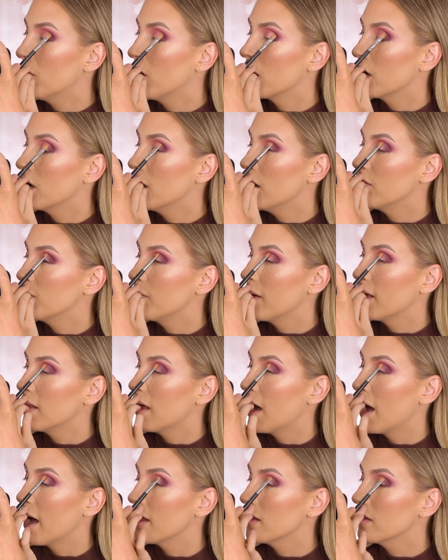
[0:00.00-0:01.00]
part of my
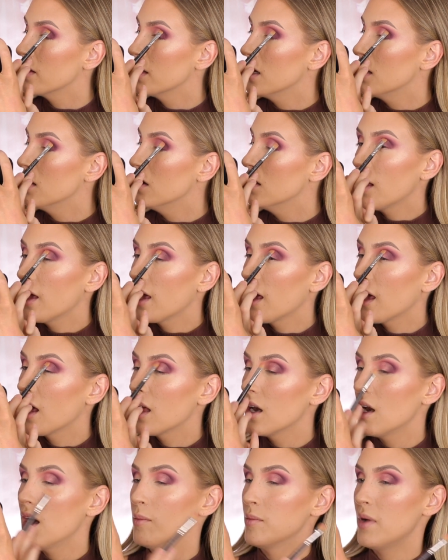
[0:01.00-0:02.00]
eyelid
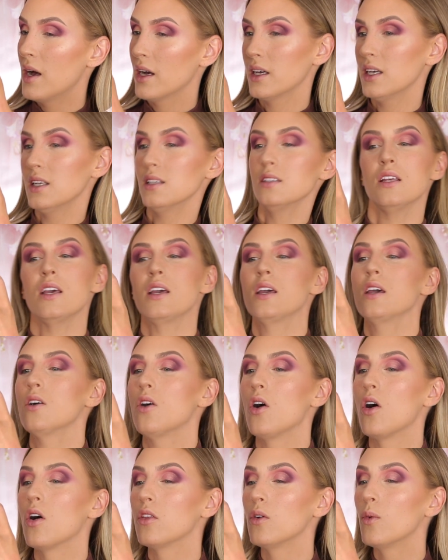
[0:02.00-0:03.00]
and I'm not going to take
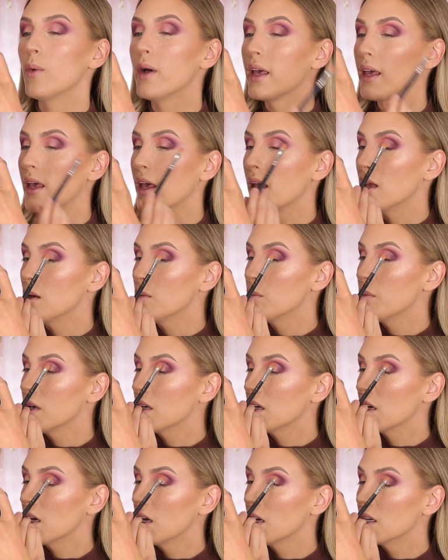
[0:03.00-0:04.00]
it all the way in
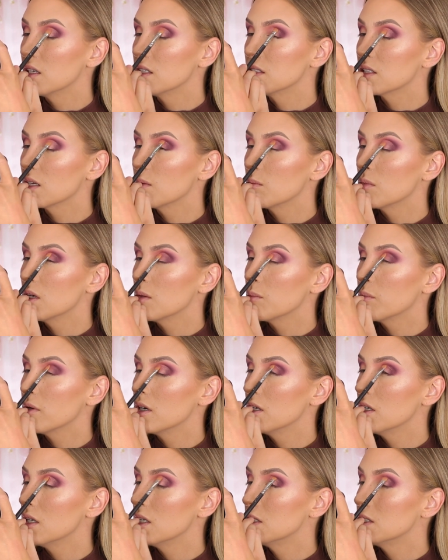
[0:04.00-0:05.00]
because I'm going to
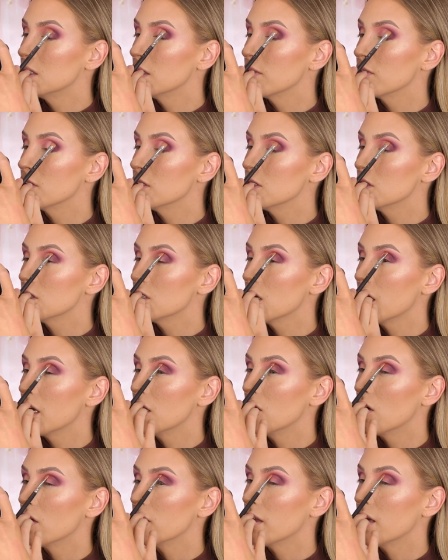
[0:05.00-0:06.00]
put a different
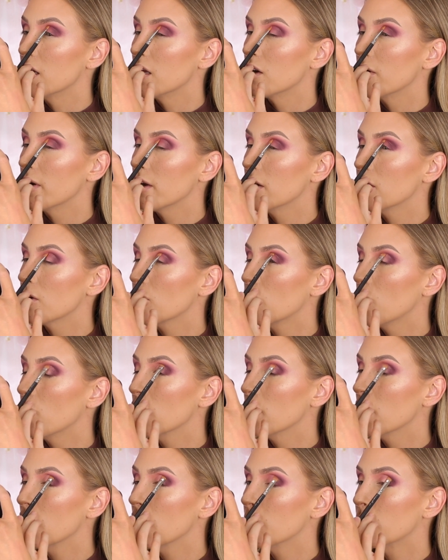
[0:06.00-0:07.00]
shade on the inner inner
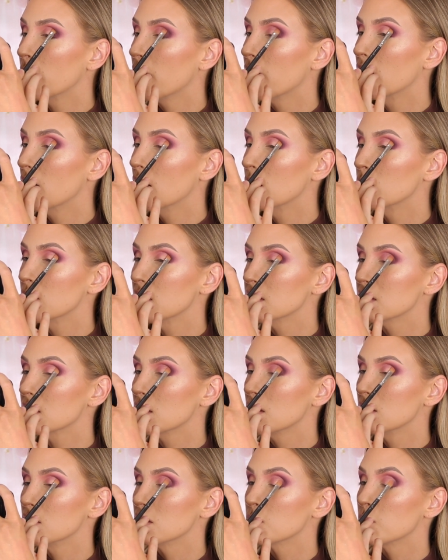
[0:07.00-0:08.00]
corner but I'm
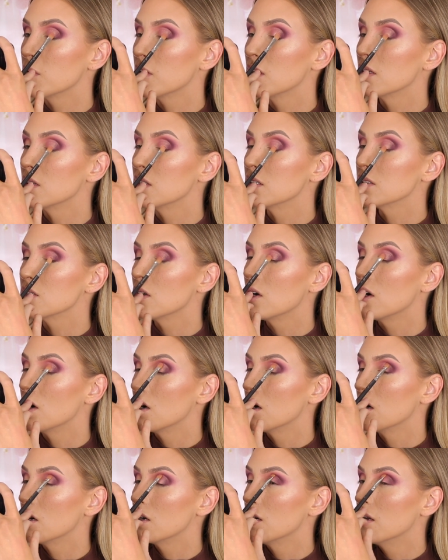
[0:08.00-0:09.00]
basically just putting this
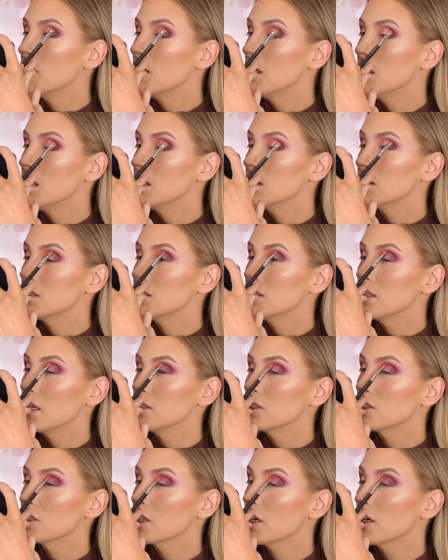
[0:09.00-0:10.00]
on the
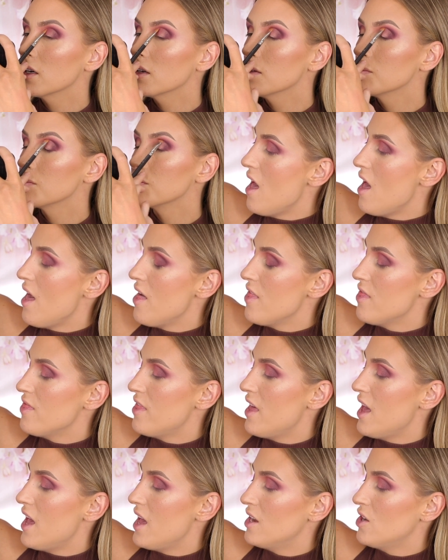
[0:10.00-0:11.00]
center
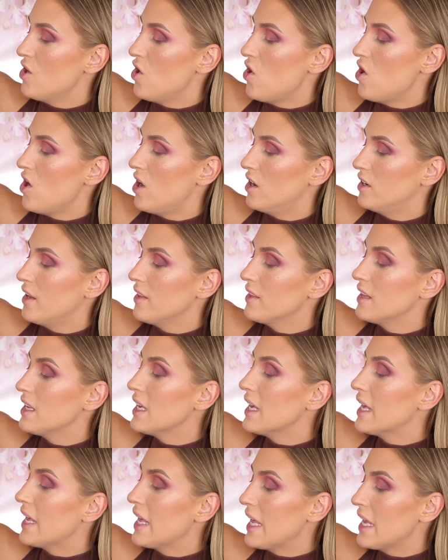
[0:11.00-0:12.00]
and then on
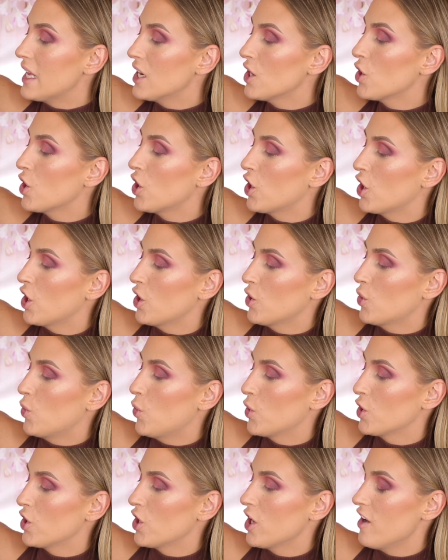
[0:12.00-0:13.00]
the inner
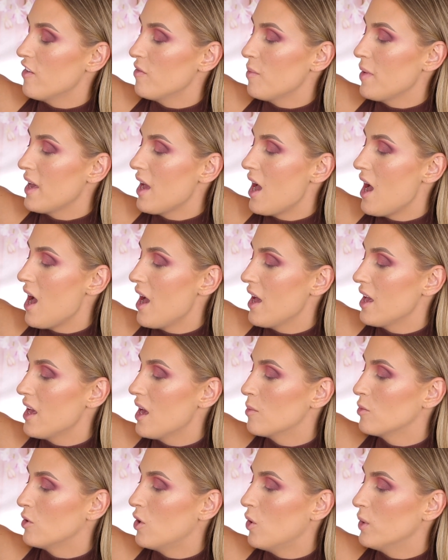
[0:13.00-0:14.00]
corner of my eye
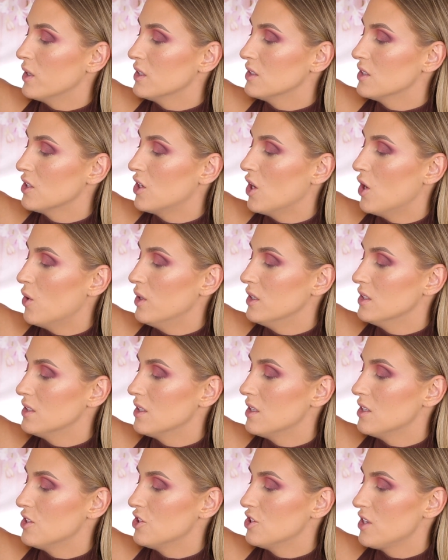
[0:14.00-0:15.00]
I'm going to go
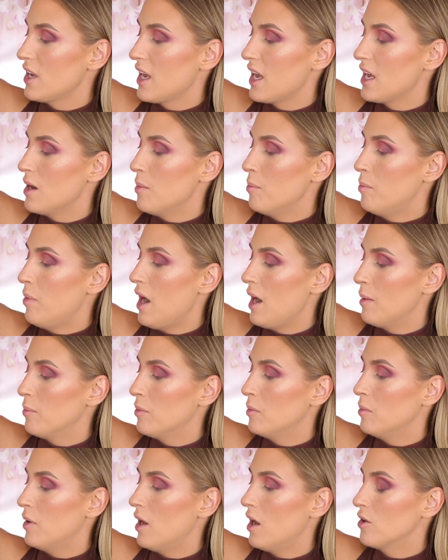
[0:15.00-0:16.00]
into the shade
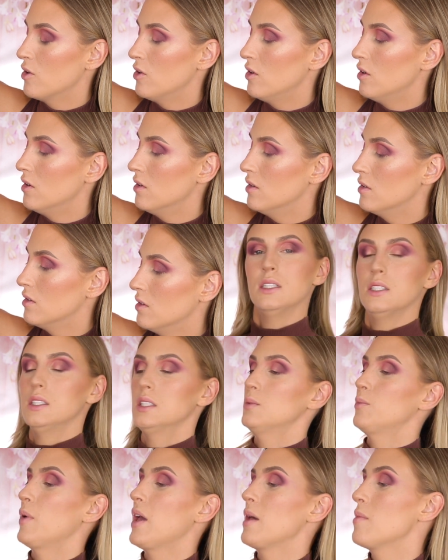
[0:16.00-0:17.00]
Pop a Bottle
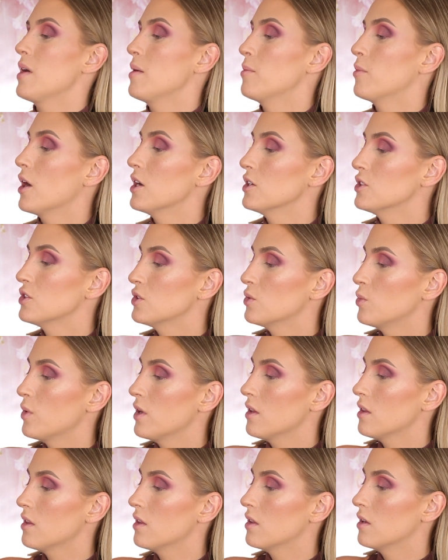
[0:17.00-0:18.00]
spray my brush
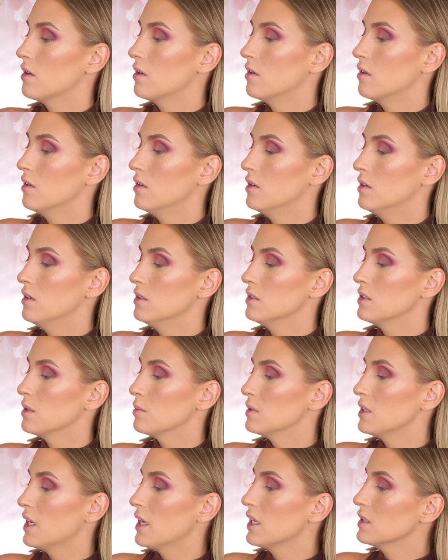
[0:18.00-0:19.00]
with
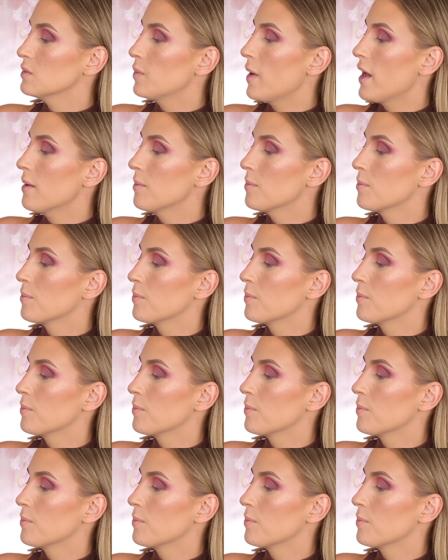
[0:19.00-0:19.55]
some setting spray.